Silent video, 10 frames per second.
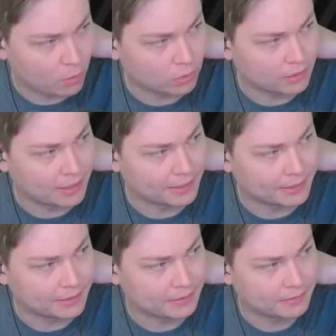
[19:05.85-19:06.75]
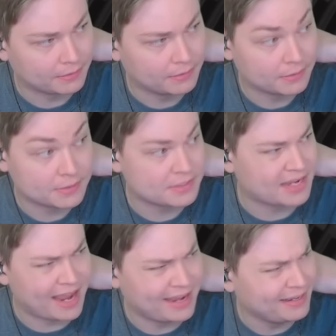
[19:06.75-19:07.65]
or, like,
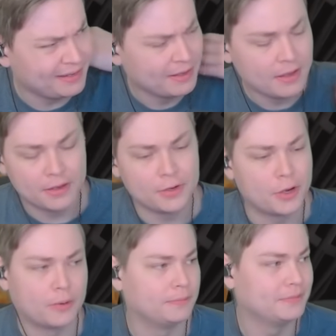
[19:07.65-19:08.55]
Sang. No.